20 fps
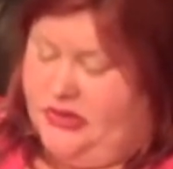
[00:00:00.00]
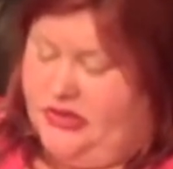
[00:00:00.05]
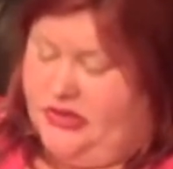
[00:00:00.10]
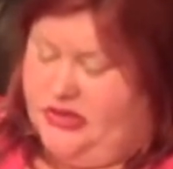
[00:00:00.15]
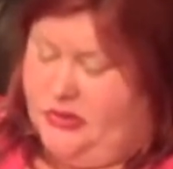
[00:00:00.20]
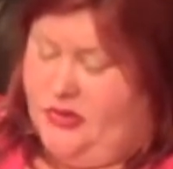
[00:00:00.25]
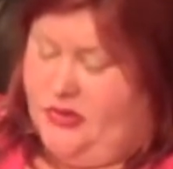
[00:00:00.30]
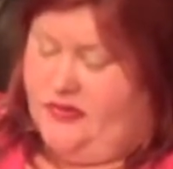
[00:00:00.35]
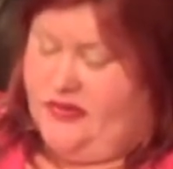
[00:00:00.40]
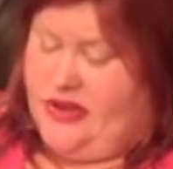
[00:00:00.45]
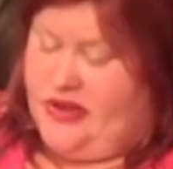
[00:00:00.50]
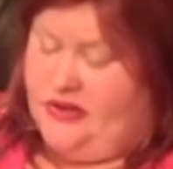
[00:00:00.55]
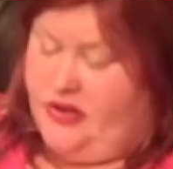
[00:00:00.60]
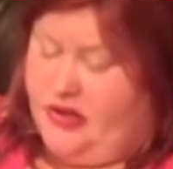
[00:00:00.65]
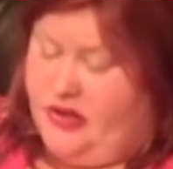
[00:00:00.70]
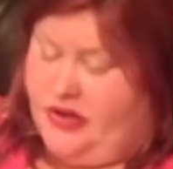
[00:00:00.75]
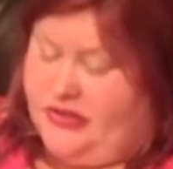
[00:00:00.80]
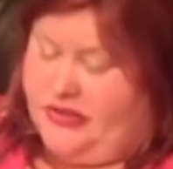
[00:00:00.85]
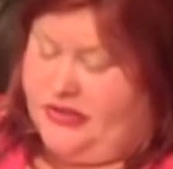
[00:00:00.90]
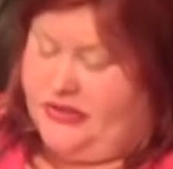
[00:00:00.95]
She moved ahead
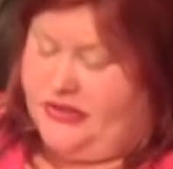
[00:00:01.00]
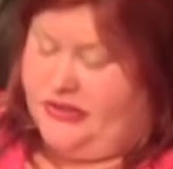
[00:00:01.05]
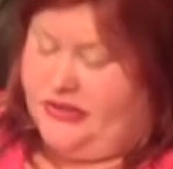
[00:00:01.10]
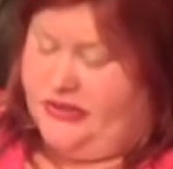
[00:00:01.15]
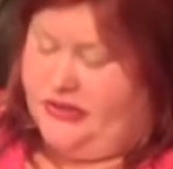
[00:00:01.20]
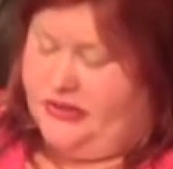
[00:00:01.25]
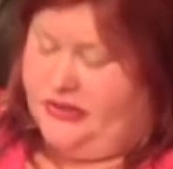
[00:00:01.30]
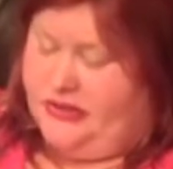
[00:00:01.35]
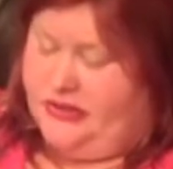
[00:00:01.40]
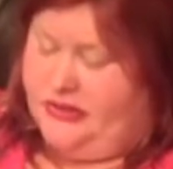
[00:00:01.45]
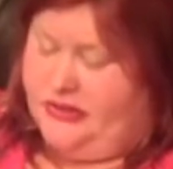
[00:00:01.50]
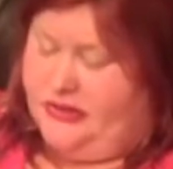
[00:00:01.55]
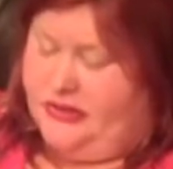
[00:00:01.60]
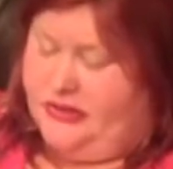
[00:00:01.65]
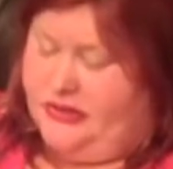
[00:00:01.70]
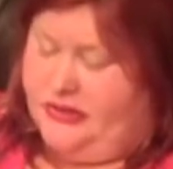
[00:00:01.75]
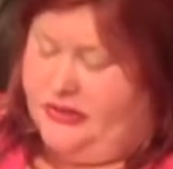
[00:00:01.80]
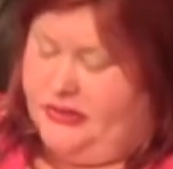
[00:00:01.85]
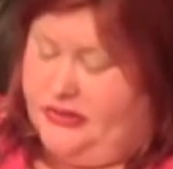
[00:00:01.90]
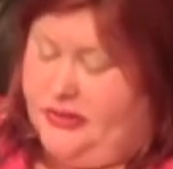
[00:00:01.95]
cautiously.
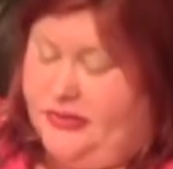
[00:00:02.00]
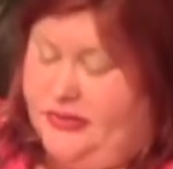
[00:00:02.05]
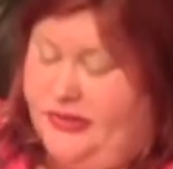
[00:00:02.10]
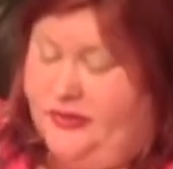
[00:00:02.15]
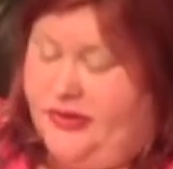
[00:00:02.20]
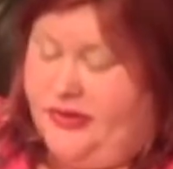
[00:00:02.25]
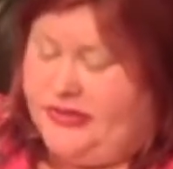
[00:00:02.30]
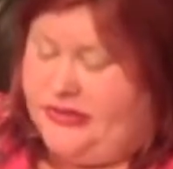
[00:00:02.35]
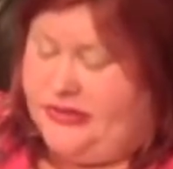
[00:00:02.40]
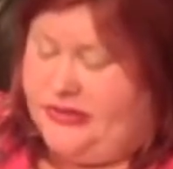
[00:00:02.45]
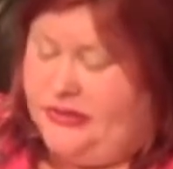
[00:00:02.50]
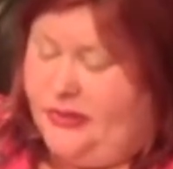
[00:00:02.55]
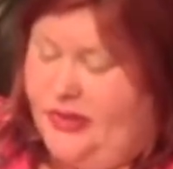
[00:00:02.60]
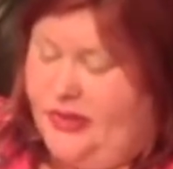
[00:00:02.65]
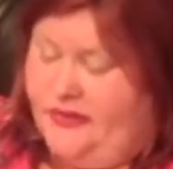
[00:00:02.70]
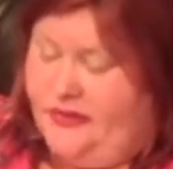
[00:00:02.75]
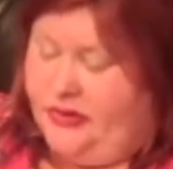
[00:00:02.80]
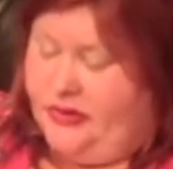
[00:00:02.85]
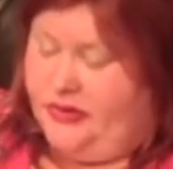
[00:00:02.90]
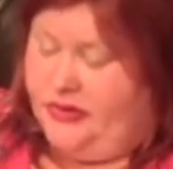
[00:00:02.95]
Something rustled
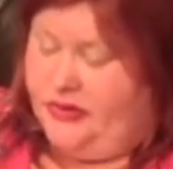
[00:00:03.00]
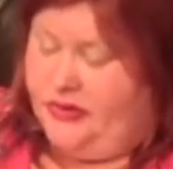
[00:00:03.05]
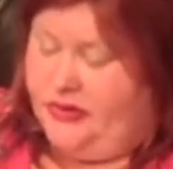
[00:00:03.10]
above her.